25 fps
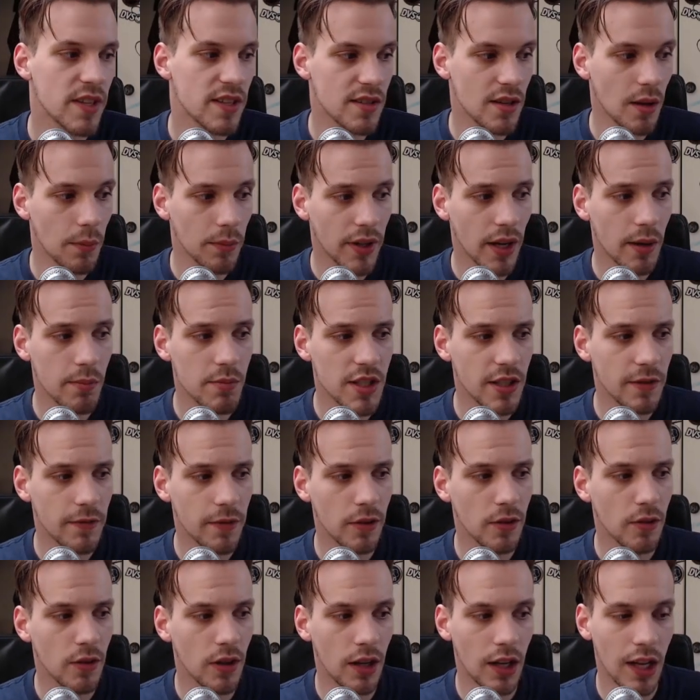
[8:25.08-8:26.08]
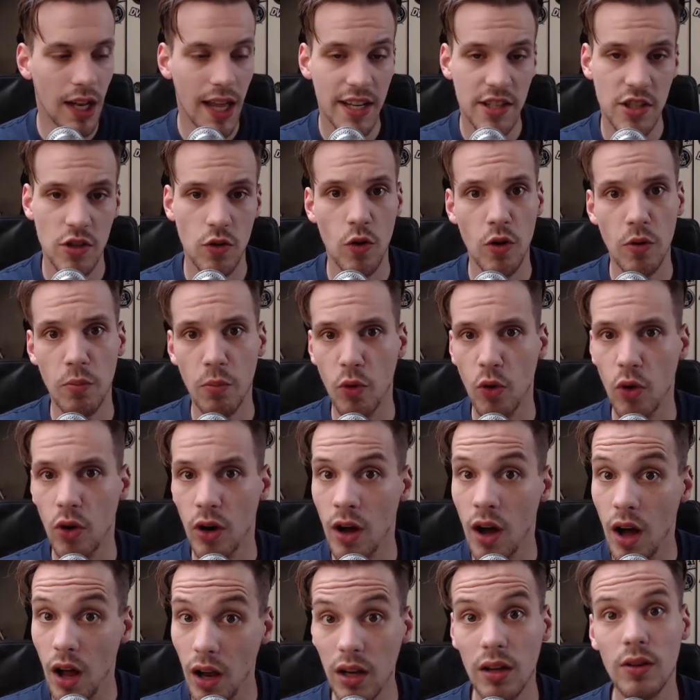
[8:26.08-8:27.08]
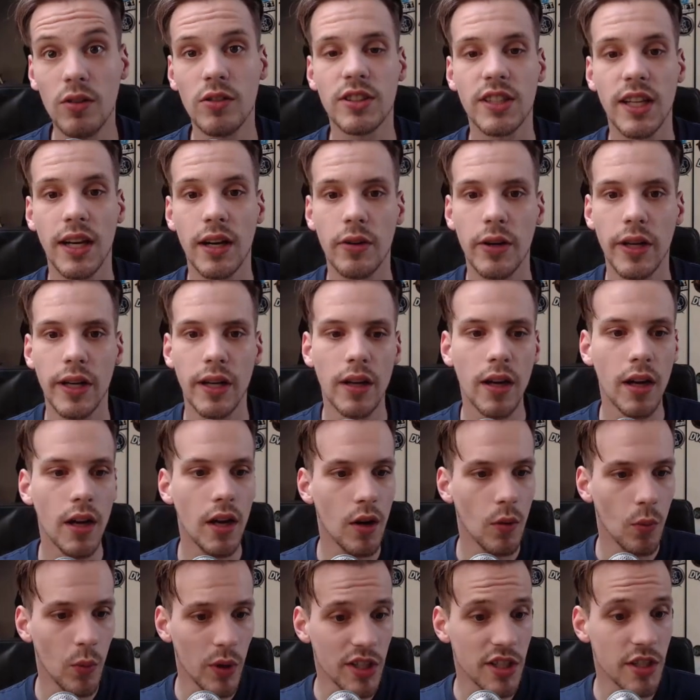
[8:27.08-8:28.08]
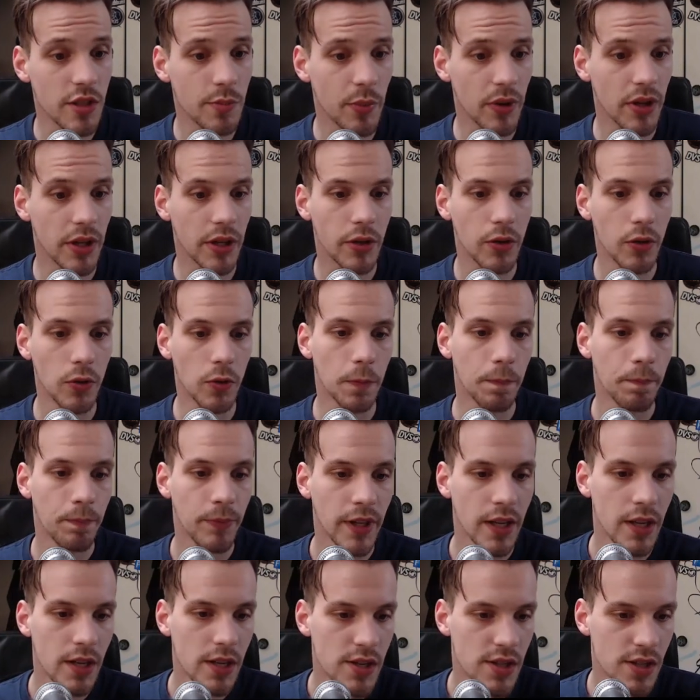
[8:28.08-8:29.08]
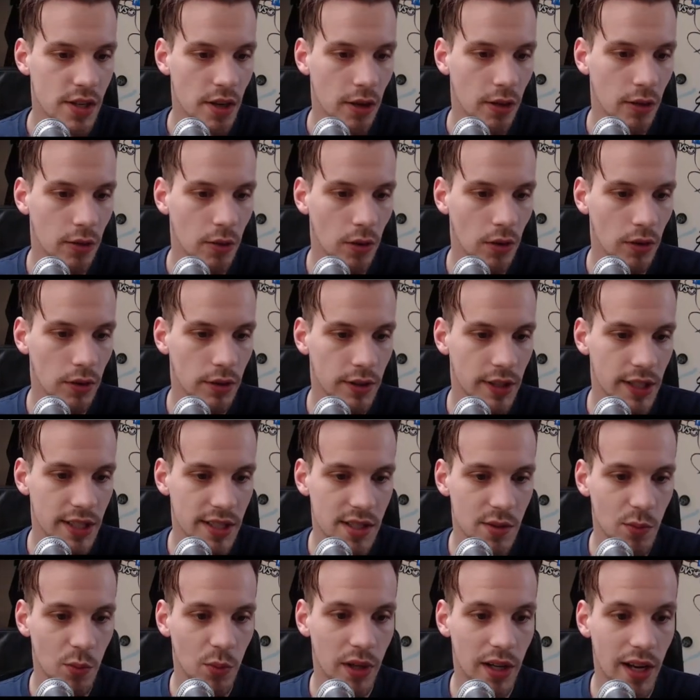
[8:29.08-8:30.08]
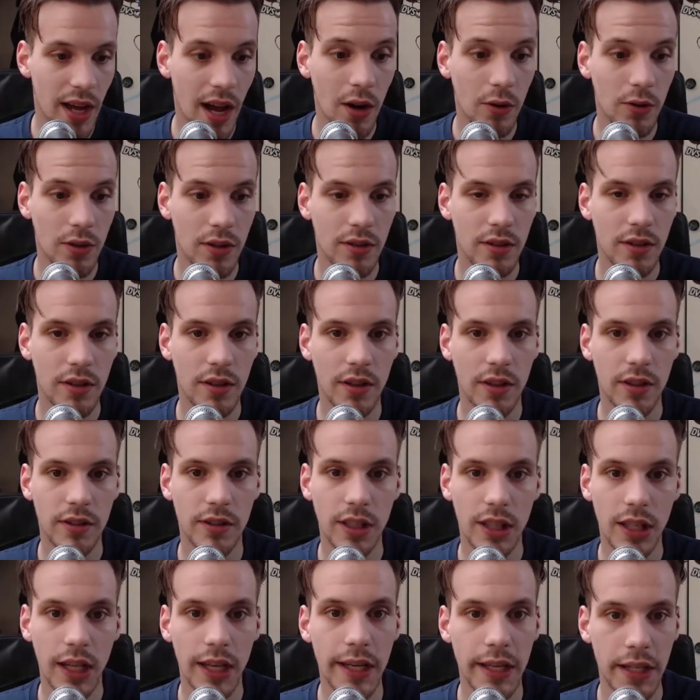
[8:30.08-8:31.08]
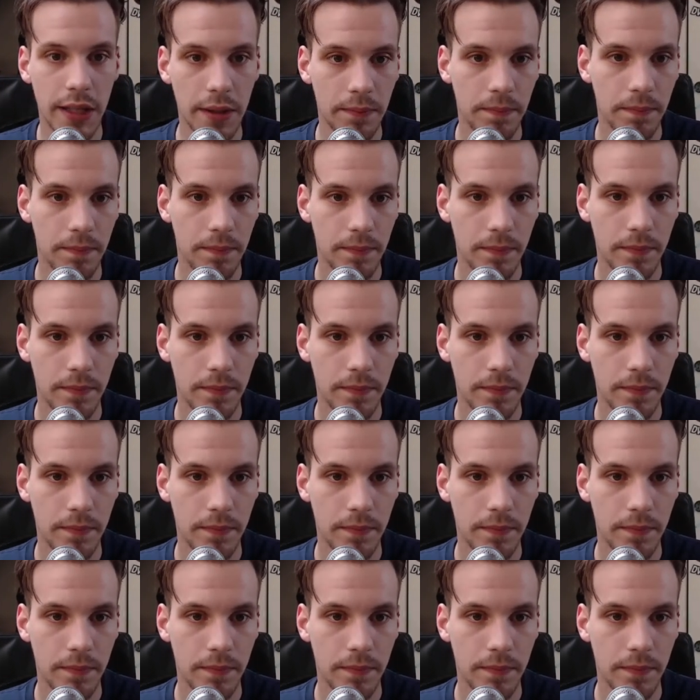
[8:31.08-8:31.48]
sometimes even less or more hollow sounding, which is pretty cool. So this is without the delay,